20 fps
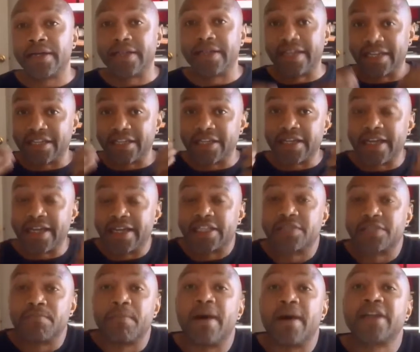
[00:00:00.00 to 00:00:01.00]
get
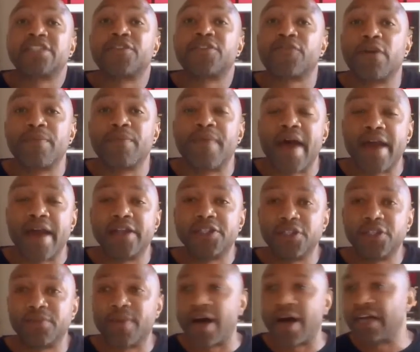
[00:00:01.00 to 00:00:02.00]
as much from that
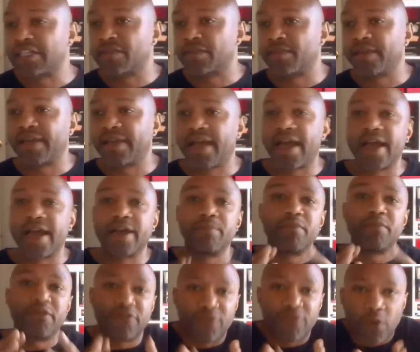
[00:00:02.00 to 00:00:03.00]
as you possibly
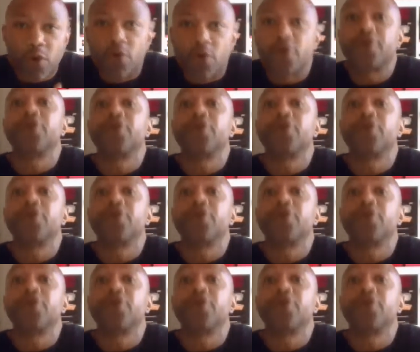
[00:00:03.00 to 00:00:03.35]
can before